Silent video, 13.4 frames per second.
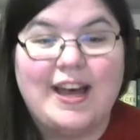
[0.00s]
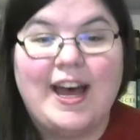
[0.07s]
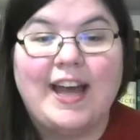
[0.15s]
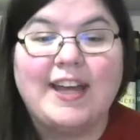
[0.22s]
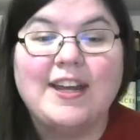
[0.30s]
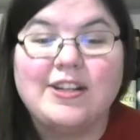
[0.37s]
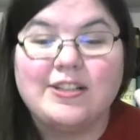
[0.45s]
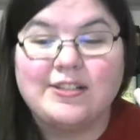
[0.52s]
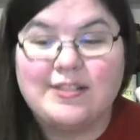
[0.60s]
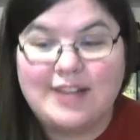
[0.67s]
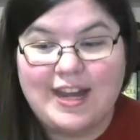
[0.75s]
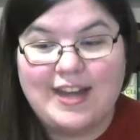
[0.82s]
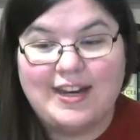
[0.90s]
I can
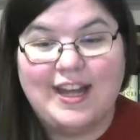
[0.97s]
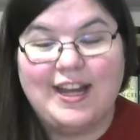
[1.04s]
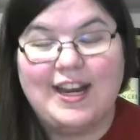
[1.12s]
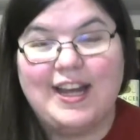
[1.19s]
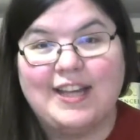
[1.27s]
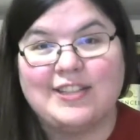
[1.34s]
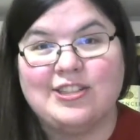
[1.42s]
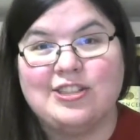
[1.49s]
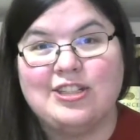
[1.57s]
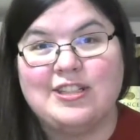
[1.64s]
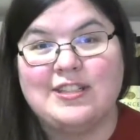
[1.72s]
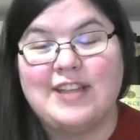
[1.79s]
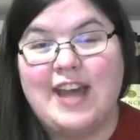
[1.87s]
understand it. It's
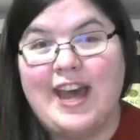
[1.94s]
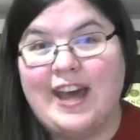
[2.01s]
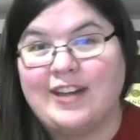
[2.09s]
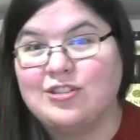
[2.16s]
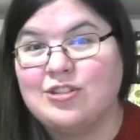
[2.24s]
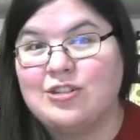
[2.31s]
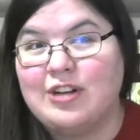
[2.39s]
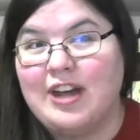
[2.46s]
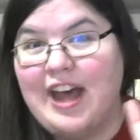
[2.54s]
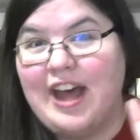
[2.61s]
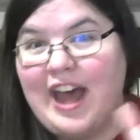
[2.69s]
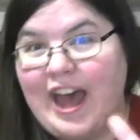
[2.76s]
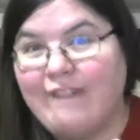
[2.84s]
just extra
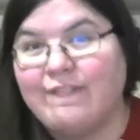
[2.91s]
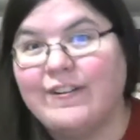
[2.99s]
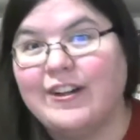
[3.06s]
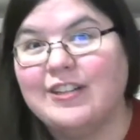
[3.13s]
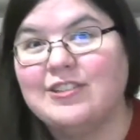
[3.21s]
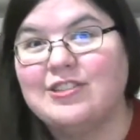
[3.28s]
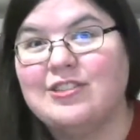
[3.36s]
effort.